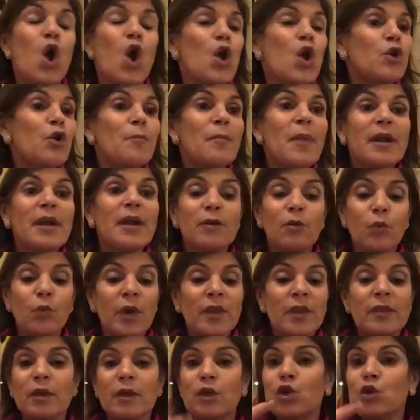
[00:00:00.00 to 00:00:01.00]
No matter
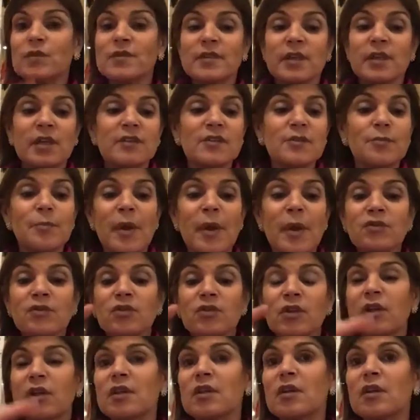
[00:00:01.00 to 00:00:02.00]
whether you're a skin
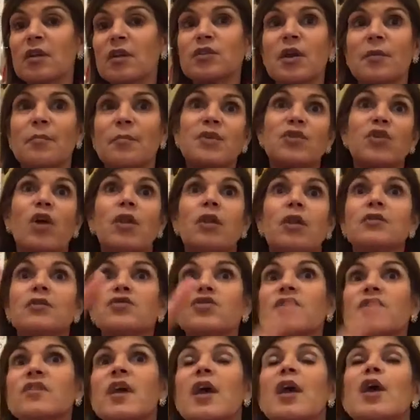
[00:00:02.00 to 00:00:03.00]
specialist, you're a
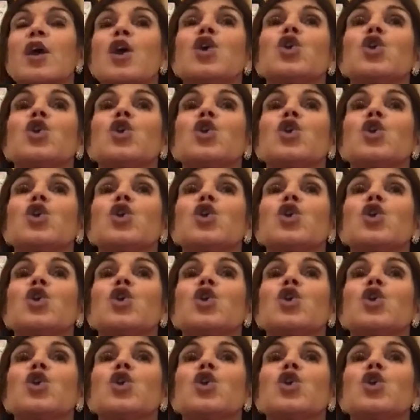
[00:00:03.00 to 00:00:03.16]
dermatologist,